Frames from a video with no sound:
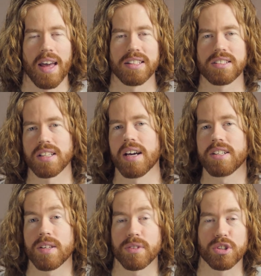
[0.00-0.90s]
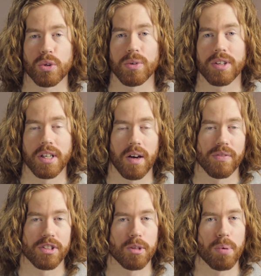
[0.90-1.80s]
And scientific scrutiny of
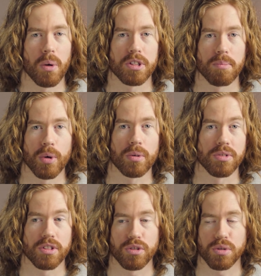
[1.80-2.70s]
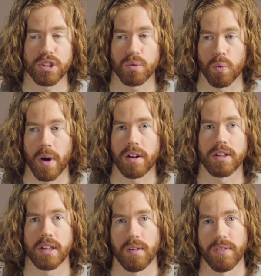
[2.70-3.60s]
the supposed miracles is usually
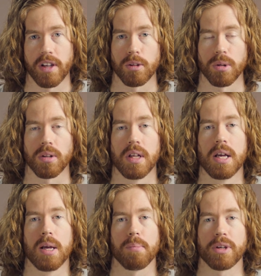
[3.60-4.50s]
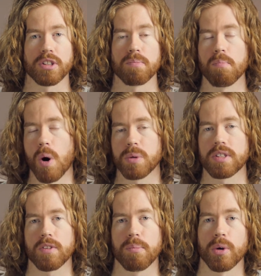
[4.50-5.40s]
readily available, because most
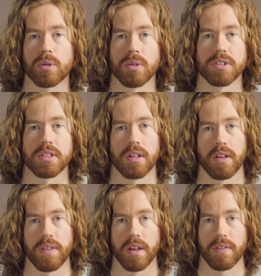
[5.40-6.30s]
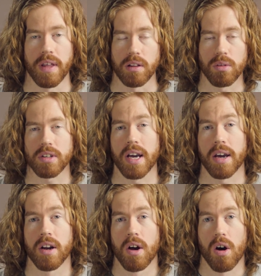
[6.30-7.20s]
of the miracles that they look
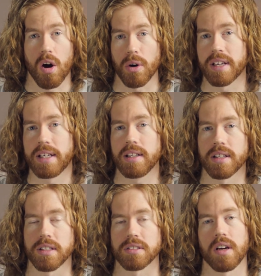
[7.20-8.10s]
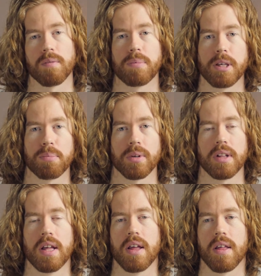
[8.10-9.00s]
at are healings of
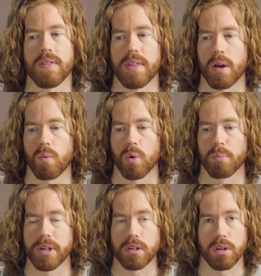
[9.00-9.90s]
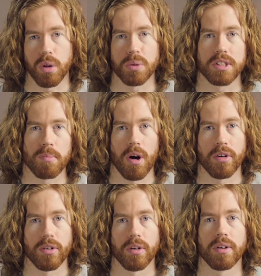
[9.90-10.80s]
people that were being closely
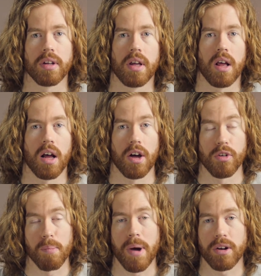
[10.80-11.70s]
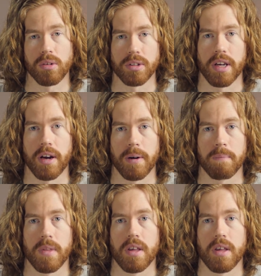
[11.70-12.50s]
monitored under medical care.